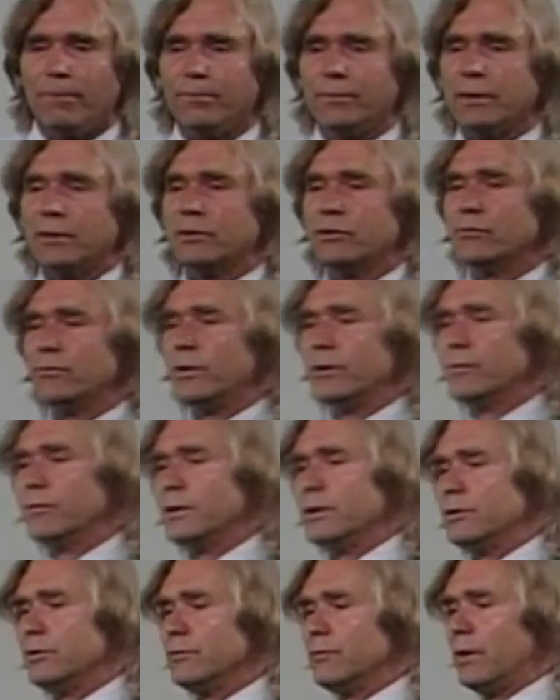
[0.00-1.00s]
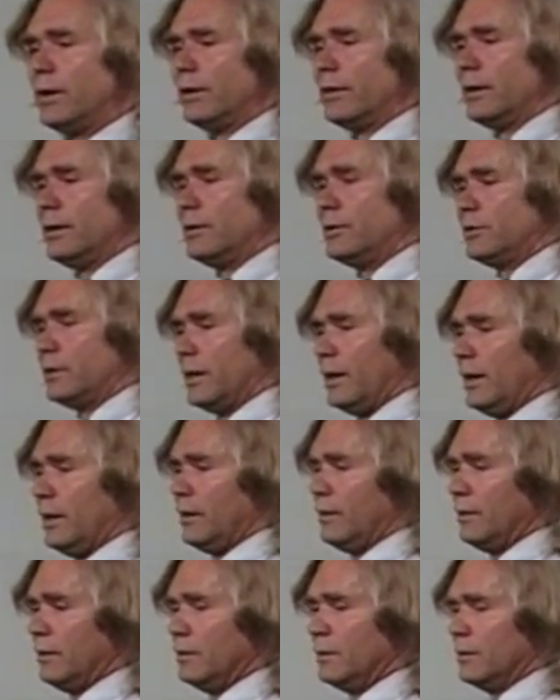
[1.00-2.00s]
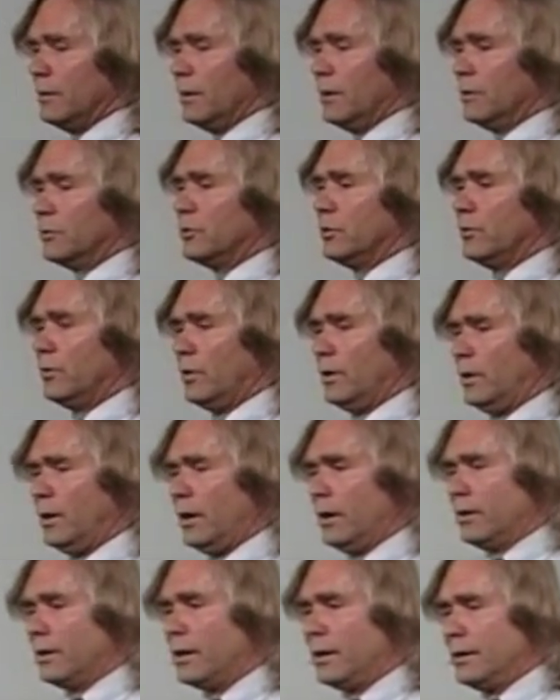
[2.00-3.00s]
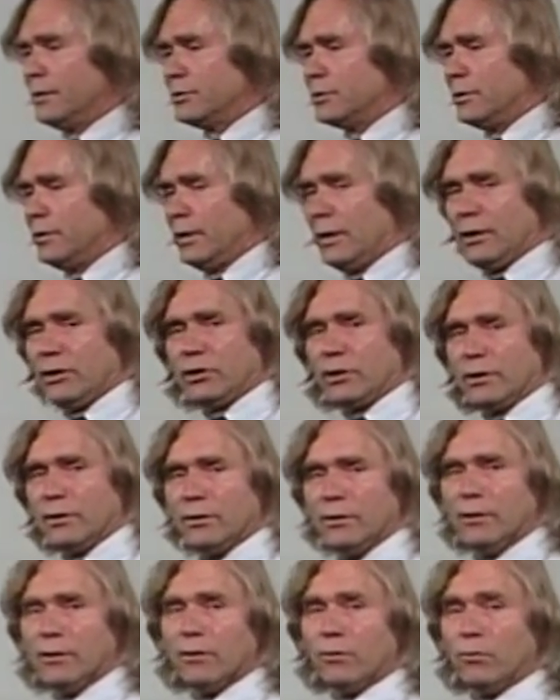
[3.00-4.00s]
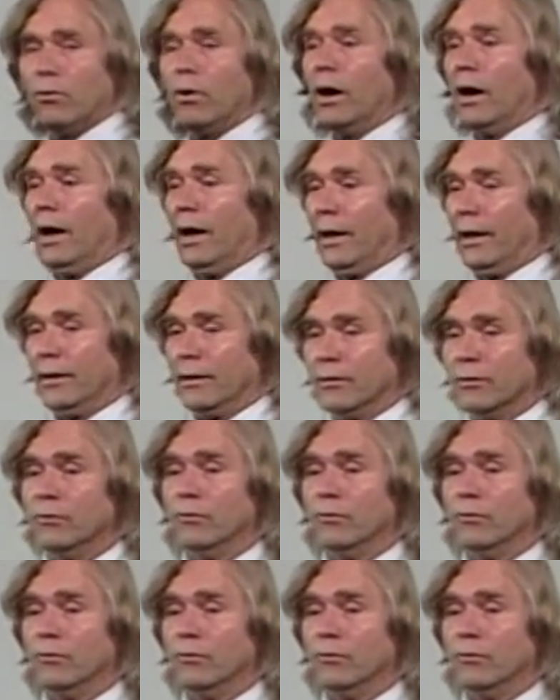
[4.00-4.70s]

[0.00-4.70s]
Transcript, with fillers: This is one reason why they say, to our consternation, why?